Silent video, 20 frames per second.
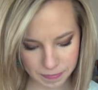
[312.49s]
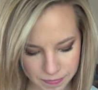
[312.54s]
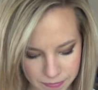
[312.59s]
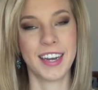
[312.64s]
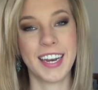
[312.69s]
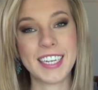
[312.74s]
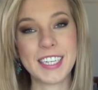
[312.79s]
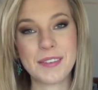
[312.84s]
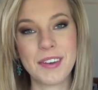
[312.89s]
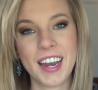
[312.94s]

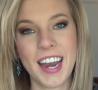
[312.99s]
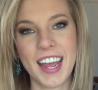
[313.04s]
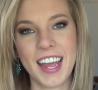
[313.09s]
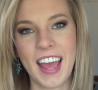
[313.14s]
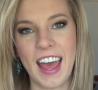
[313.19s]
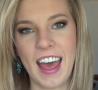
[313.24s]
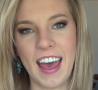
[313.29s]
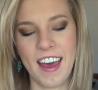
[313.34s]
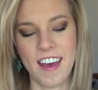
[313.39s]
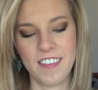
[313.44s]
Next one I
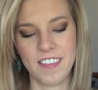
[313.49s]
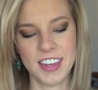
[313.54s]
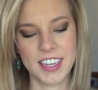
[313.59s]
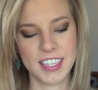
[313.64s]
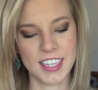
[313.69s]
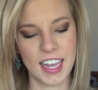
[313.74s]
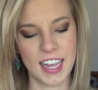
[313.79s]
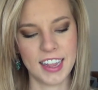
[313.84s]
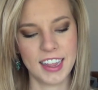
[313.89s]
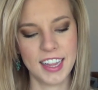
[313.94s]
have
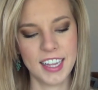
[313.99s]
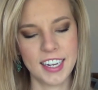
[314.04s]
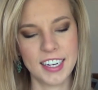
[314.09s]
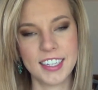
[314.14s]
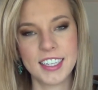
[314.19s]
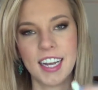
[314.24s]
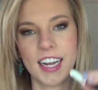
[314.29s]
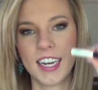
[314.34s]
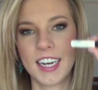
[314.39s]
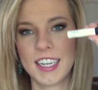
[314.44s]
is a
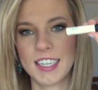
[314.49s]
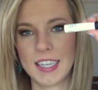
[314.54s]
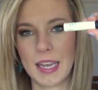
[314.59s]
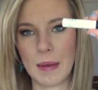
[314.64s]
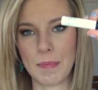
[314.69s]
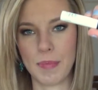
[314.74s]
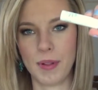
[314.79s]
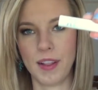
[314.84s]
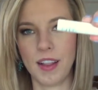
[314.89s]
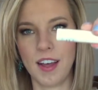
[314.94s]
little tiny
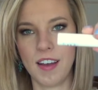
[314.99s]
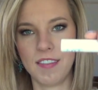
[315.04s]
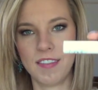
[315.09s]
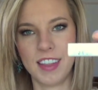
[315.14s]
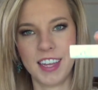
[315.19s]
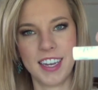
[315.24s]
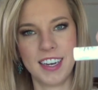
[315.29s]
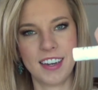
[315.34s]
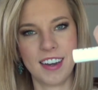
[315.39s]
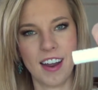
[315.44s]
sample of
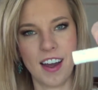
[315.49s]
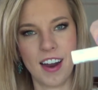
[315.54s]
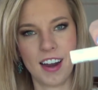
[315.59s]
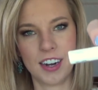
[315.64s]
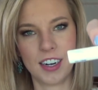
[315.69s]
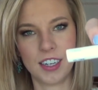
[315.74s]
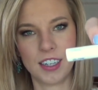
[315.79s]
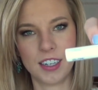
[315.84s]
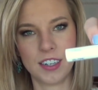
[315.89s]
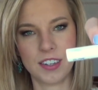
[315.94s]
the
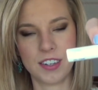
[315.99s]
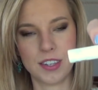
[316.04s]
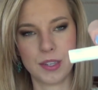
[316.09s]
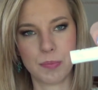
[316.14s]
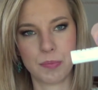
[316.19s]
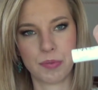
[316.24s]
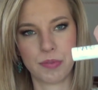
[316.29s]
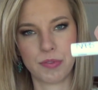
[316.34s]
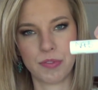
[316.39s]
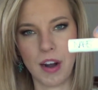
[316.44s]

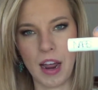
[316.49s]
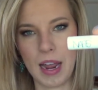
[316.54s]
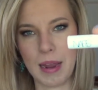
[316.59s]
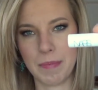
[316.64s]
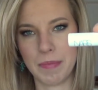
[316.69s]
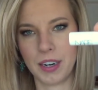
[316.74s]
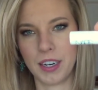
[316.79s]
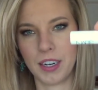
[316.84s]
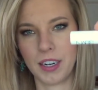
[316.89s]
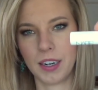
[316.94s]
NARS
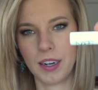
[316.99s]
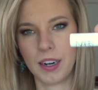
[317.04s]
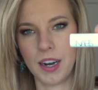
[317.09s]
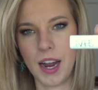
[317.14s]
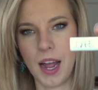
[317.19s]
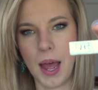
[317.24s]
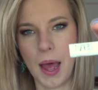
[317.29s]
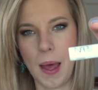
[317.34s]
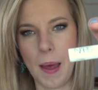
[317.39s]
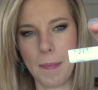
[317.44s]

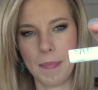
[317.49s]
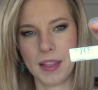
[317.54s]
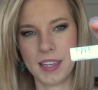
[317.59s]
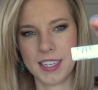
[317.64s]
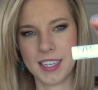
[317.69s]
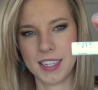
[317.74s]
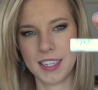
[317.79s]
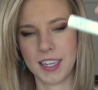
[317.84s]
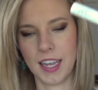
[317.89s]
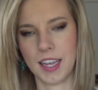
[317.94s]
primer.
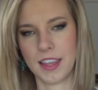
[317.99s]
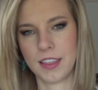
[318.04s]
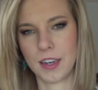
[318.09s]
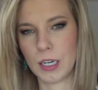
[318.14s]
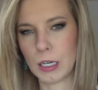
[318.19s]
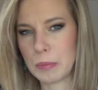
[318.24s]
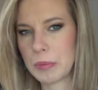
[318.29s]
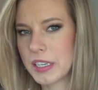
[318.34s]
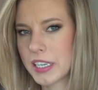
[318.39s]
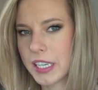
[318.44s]
This is like the
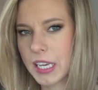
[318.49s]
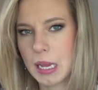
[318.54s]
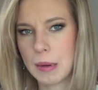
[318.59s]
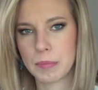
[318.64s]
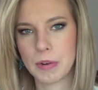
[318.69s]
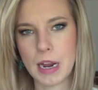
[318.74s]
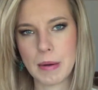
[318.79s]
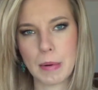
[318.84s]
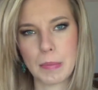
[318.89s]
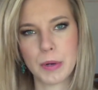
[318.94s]
Urban Decay
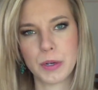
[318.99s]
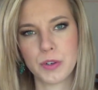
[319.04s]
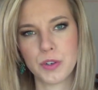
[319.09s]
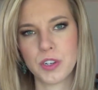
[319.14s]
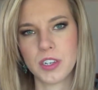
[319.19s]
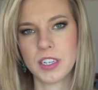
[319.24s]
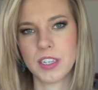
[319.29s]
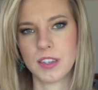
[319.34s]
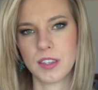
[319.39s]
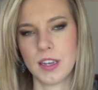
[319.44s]
Primer
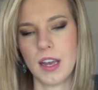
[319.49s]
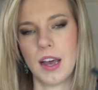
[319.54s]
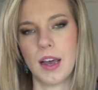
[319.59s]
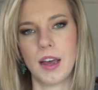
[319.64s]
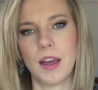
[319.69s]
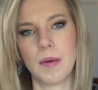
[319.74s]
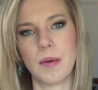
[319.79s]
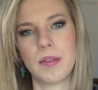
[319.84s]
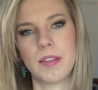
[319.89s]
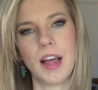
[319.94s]
Potion. It's
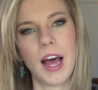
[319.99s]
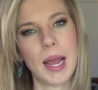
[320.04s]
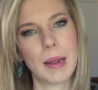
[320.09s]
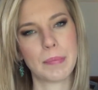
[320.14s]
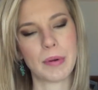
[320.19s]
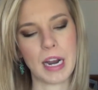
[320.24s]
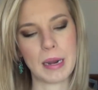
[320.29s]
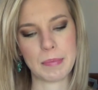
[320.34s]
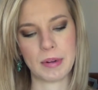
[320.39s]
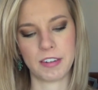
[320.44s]
a eye
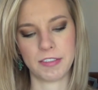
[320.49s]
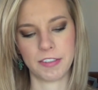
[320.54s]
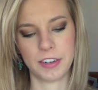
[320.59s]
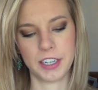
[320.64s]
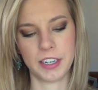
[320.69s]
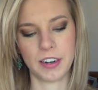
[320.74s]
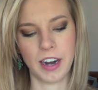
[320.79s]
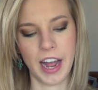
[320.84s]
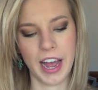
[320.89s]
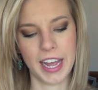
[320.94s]
primer for
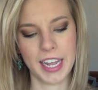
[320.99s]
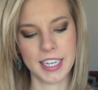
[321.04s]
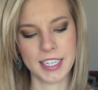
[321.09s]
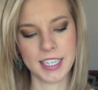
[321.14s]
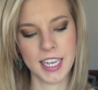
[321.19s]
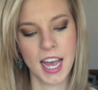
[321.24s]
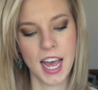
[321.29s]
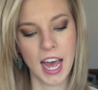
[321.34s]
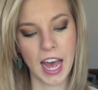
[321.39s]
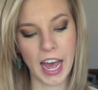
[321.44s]
your
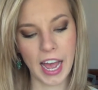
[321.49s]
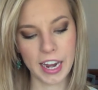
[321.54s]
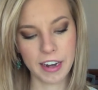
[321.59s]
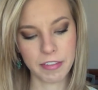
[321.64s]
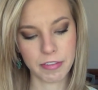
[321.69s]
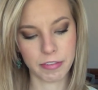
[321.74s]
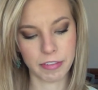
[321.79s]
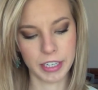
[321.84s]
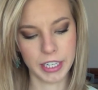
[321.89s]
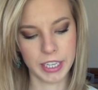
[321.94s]
eyes. I
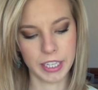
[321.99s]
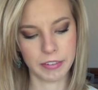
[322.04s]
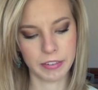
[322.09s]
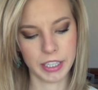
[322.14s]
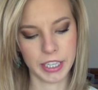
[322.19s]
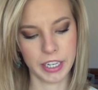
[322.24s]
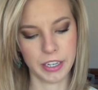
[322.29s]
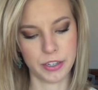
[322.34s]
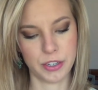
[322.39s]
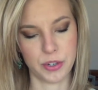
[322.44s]

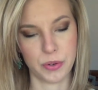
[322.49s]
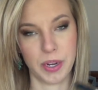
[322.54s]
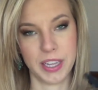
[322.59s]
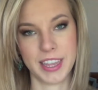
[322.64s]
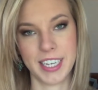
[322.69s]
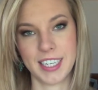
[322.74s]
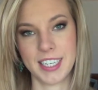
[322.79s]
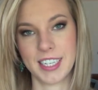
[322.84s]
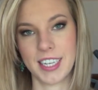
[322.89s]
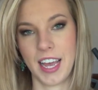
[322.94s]
really enjoyed
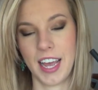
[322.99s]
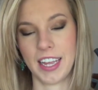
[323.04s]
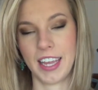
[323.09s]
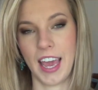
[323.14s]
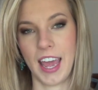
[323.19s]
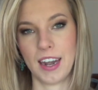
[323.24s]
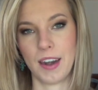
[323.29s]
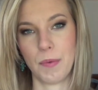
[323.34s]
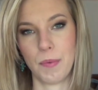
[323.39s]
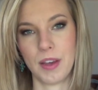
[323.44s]
this.
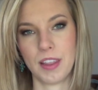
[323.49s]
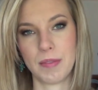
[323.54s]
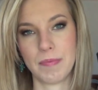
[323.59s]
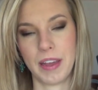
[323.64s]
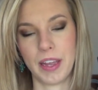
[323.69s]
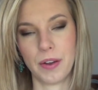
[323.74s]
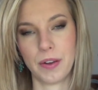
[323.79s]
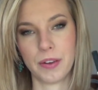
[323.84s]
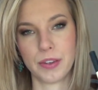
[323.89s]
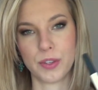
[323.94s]
Again, with
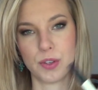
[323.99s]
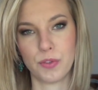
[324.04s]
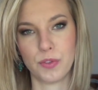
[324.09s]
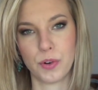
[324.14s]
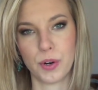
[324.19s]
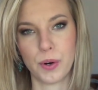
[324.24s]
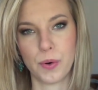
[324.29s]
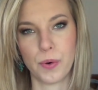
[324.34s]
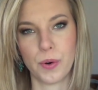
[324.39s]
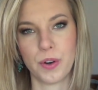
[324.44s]
my
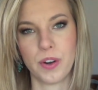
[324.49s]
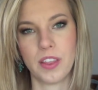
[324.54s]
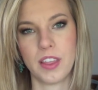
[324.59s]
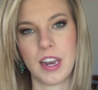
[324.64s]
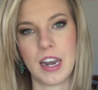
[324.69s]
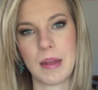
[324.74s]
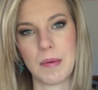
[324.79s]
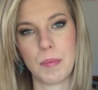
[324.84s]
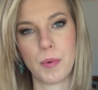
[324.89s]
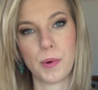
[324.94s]
Sephora order
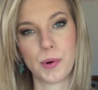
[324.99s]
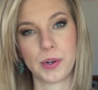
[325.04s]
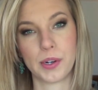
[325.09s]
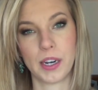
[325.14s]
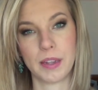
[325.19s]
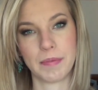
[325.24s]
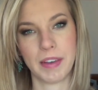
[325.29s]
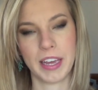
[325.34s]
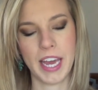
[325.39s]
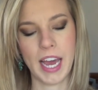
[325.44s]
that I'm
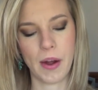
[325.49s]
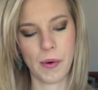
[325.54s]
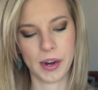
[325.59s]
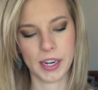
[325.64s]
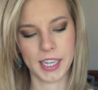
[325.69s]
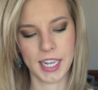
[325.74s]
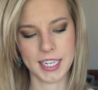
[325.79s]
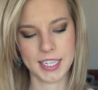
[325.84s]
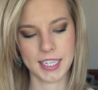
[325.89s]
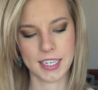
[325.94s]
ordering, my
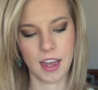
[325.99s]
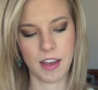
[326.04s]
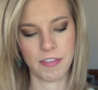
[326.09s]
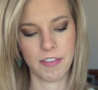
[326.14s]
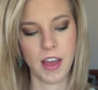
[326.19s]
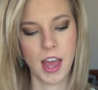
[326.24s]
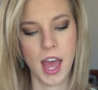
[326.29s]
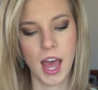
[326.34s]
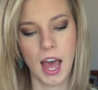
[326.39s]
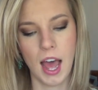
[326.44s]
Hourglass
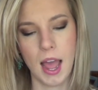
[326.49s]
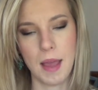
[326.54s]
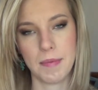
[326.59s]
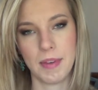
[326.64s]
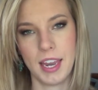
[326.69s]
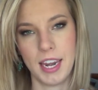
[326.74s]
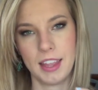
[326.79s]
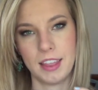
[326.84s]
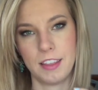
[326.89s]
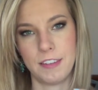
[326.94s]
stuff, I'm
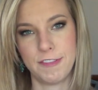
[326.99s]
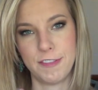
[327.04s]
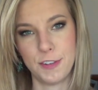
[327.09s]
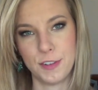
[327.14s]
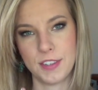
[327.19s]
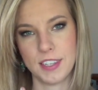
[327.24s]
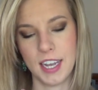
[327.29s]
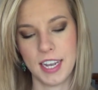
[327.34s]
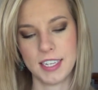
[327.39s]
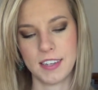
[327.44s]
getting the
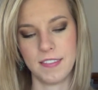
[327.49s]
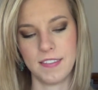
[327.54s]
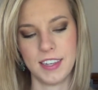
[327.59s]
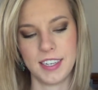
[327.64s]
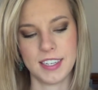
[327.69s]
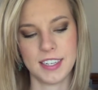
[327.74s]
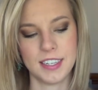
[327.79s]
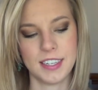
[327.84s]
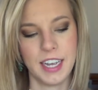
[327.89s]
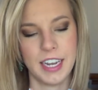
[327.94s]
full size of
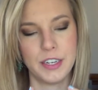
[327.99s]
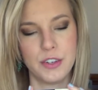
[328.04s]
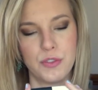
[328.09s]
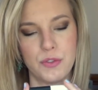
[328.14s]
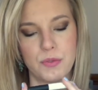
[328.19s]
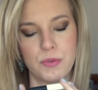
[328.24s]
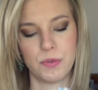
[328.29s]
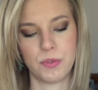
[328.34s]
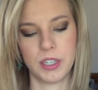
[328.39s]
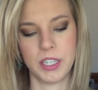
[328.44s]
this because I
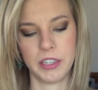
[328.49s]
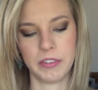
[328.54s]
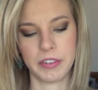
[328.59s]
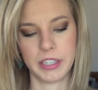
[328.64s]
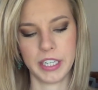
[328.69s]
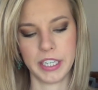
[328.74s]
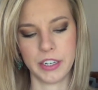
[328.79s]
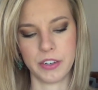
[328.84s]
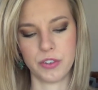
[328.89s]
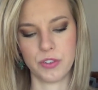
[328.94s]
just
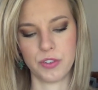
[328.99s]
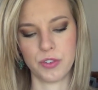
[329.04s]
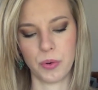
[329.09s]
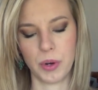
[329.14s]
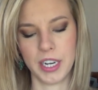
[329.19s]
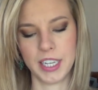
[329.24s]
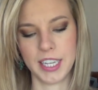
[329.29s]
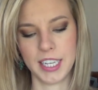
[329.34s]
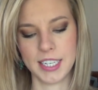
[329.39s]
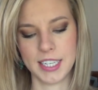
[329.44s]
really
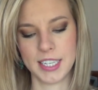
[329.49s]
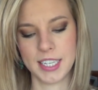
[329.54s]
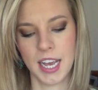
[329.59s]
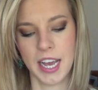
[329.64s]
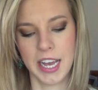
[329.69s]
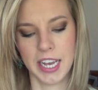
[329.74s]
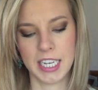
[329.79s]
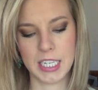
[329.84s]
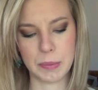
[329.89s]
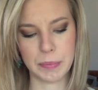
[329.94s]
enjoyed this.
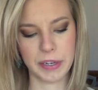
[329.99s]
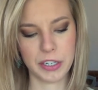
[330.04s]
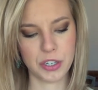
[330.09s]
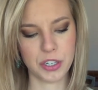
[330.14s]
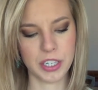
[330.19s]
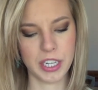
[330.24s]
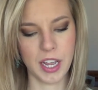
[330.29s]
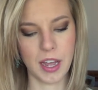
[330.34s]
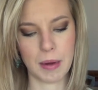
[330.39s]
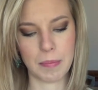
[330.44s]

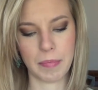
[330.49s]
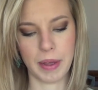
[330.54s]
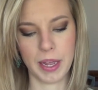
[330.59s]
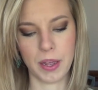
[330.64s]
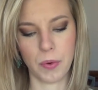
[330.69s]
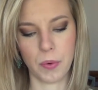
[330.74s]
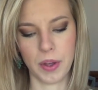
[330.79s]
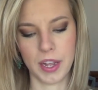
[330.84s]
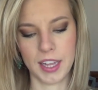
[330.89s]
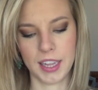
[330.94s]
Especially on
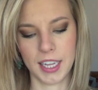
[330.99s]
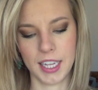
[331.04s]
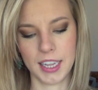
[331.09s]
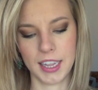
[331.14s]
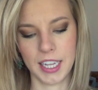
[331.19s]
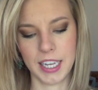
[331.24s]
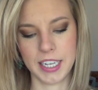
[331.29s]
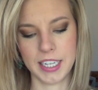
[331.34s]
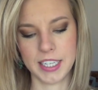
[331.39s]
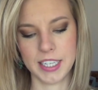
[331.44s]
my oily
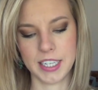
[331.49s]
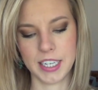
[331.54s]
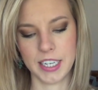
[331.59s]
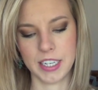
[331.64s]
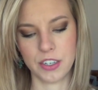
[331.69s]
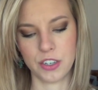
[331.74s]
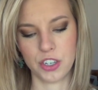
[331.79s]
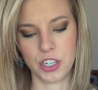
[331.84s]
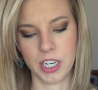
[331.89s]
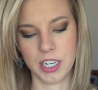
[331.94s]
lids,
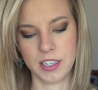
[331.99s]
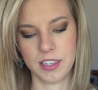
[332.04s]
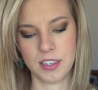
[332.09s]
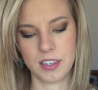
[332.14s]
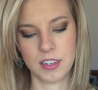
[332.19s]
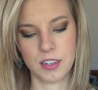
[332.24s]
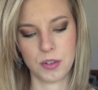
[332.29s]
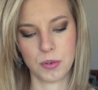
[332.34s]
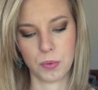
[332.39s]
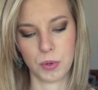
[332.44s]
it
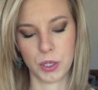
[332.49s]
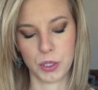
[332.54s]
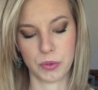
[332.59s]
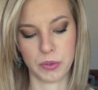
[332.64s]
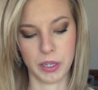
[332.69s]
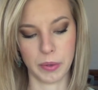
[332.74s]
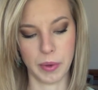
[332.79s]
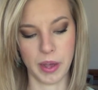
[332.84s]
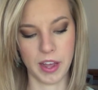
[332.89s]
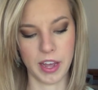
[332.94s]
just worked
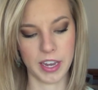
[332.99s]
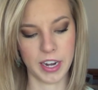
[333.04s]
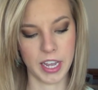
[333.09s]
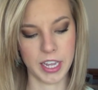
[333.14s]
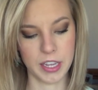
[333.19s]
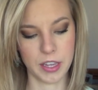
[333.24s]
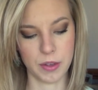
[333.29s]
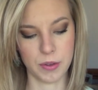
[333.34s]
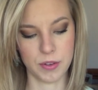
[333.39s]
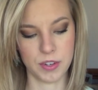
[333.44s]
really well, and I
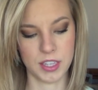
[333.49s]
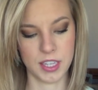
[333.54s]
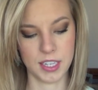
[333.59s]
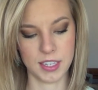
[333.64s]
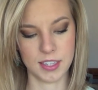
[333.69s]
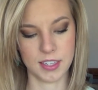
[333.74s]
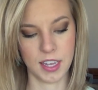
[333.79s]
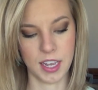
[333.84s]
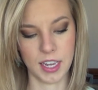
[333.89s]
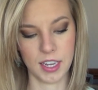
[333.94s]
used
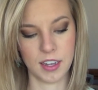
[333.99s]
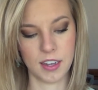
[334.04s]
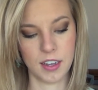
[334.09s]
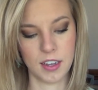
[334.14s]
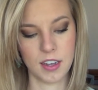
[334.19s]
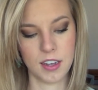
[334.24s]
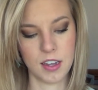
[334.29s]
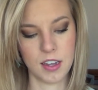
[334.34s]
this like